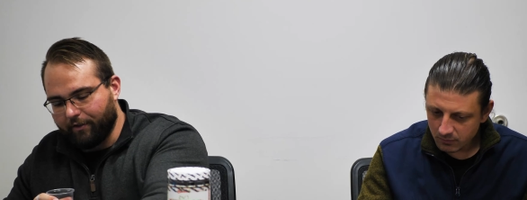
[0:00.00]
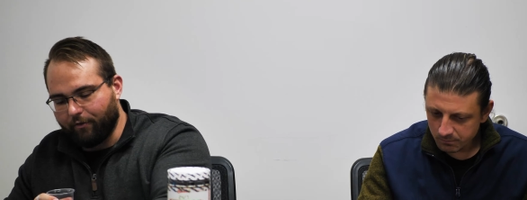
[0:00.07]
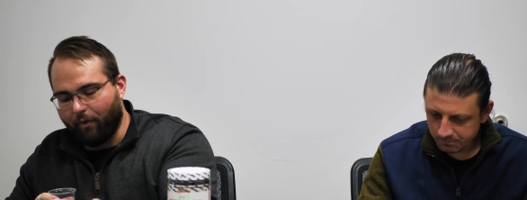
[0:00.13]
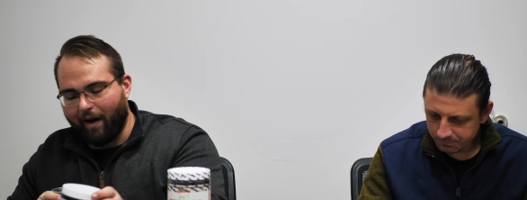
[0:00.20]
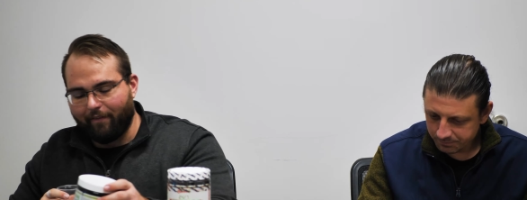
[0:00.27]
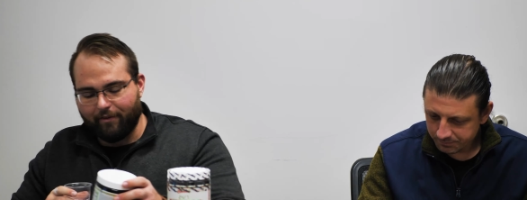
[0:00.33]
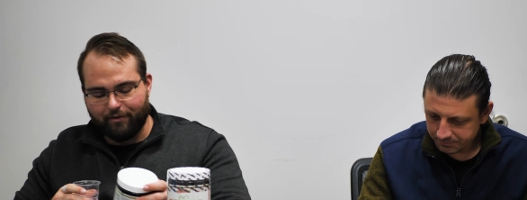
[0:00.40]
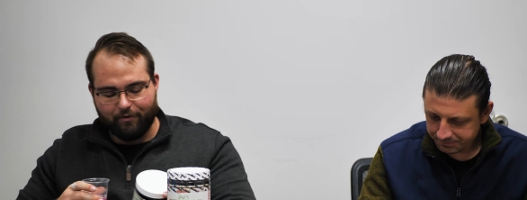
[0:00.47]

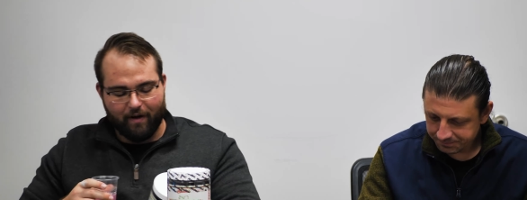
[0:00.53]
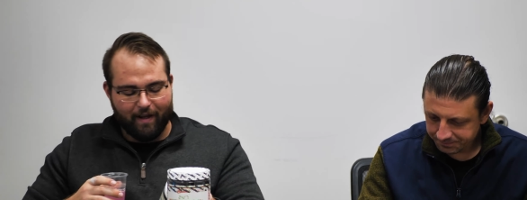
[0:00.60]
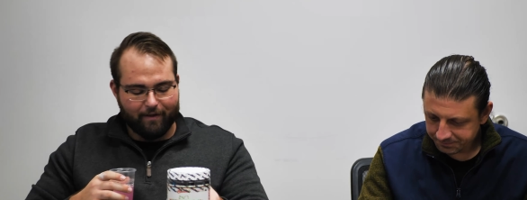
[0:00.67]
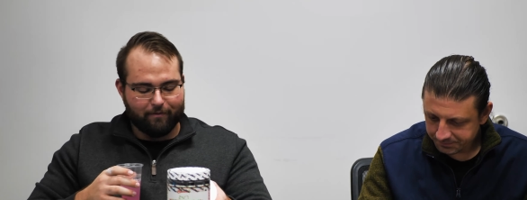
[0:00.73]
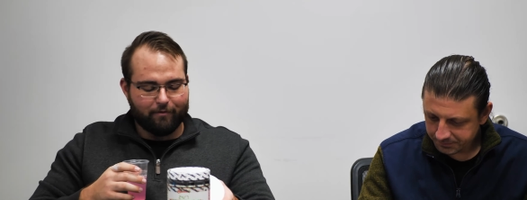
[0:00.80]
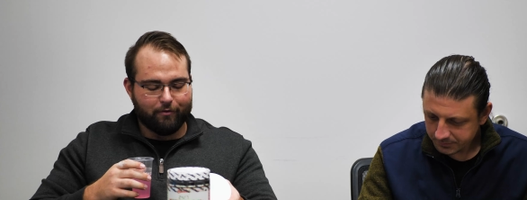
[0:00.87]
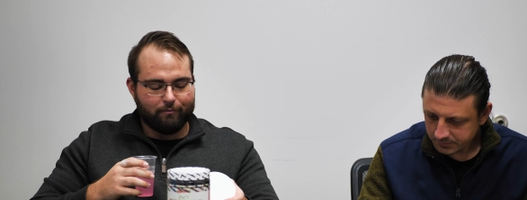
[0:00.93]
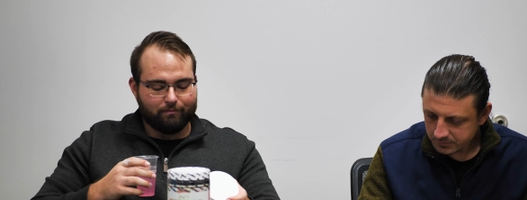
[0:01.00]
Speaker 1: guava dragon
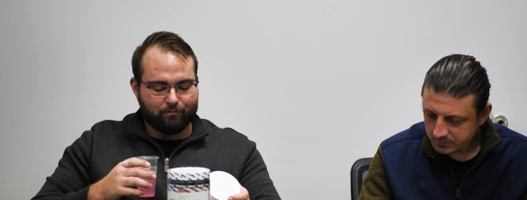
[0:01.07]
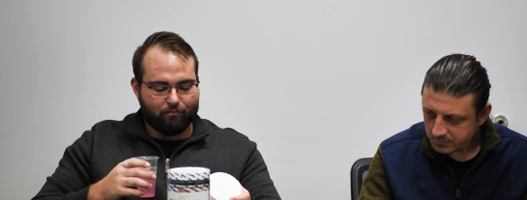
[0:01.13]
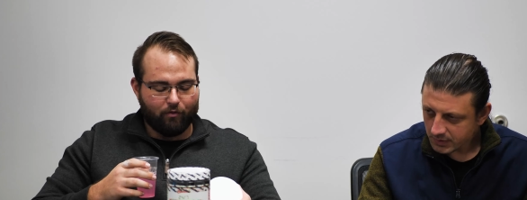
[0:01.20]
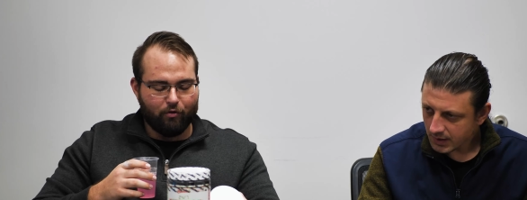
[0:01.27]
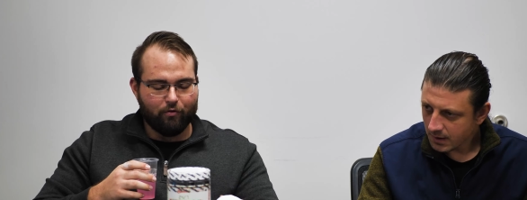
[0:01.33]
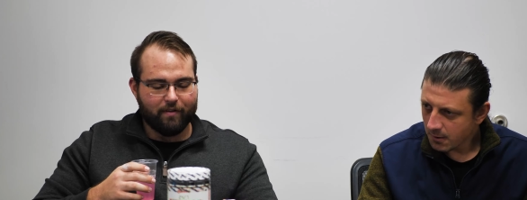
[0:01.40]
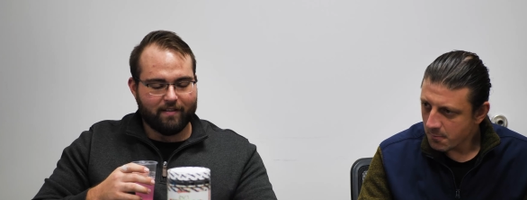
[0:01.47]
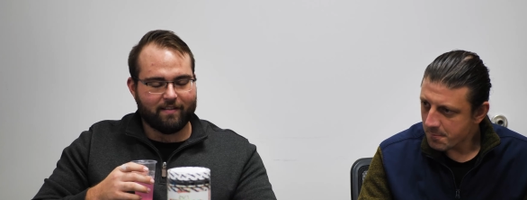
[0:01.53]
fruit.
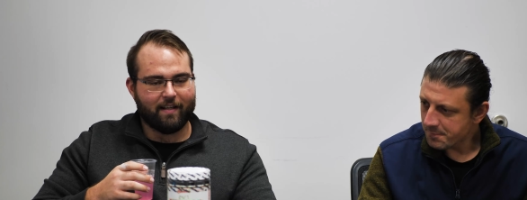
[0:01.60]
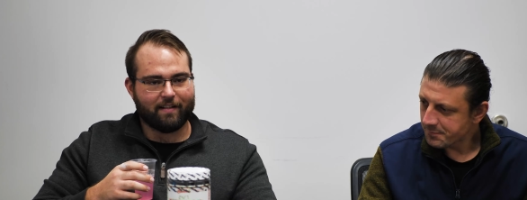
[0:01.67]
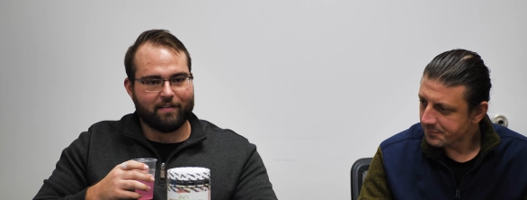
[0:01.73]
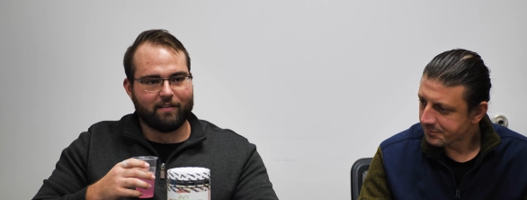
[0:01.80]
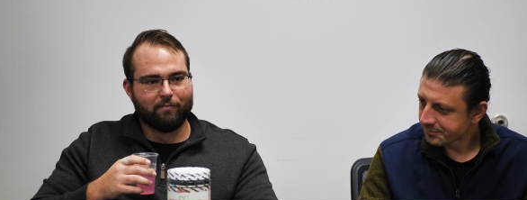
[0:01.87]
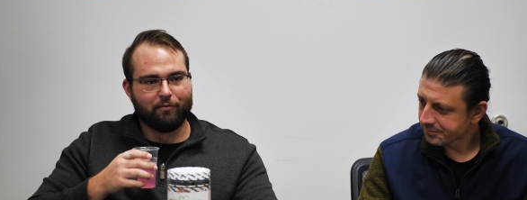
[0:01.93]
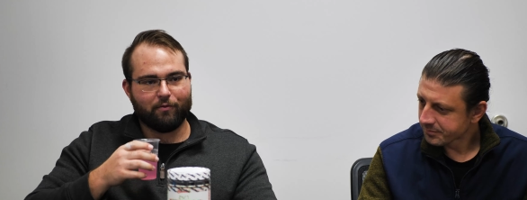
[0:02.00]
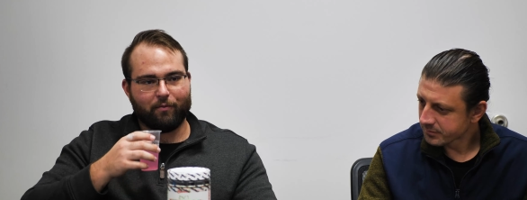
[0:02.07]
Ooh, the second
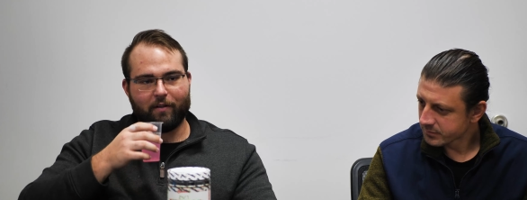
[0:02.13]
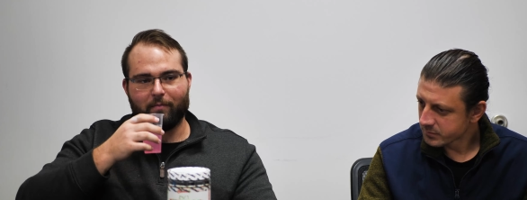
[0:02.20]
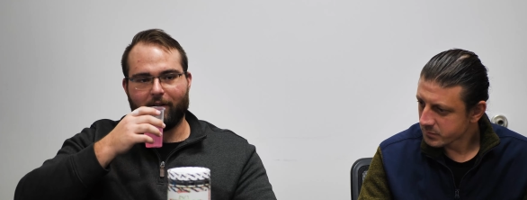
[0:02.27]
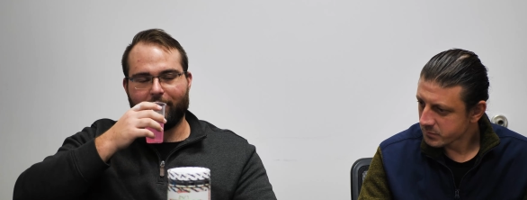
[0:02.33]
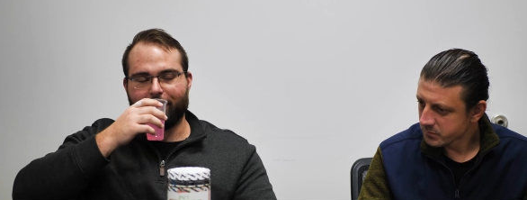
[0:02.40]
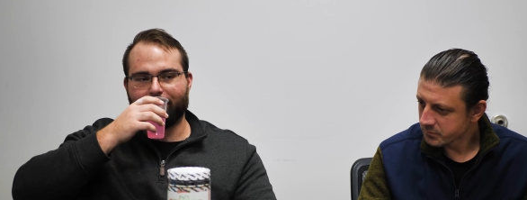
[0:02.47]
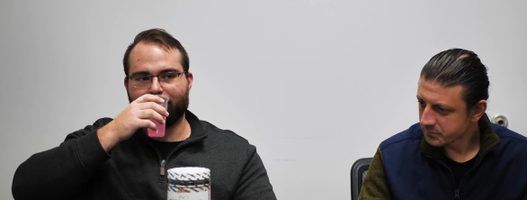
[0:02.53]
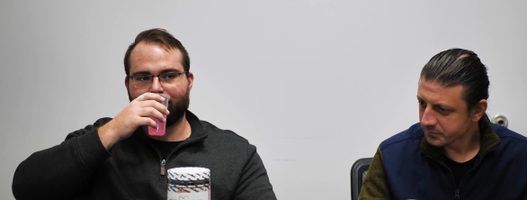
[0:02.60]
sip was way
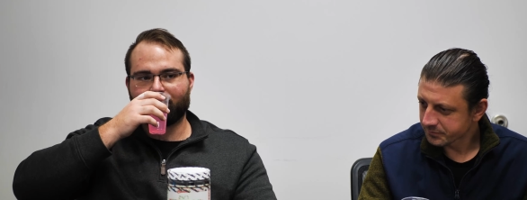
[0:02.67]
better.